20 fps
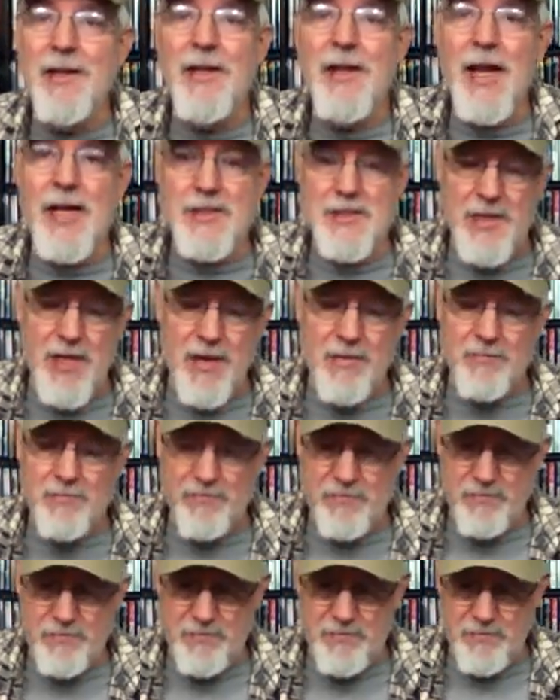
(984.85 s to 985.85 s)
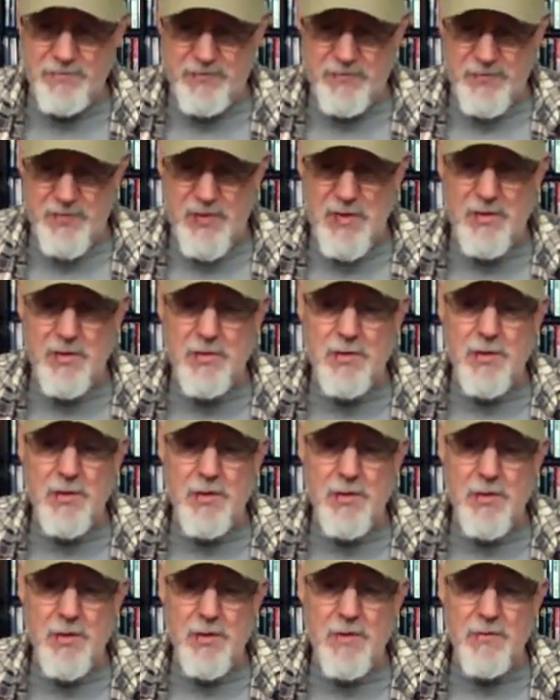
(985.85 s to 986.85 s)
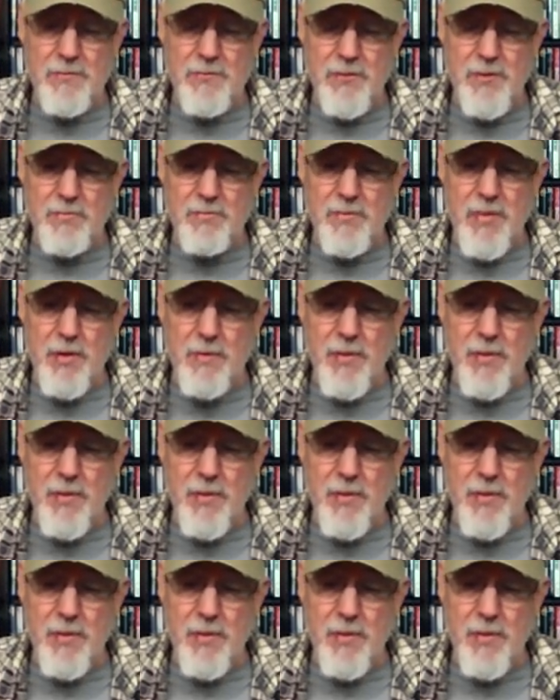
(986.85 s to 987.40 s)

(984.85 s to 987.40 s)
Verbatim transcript: Next up, from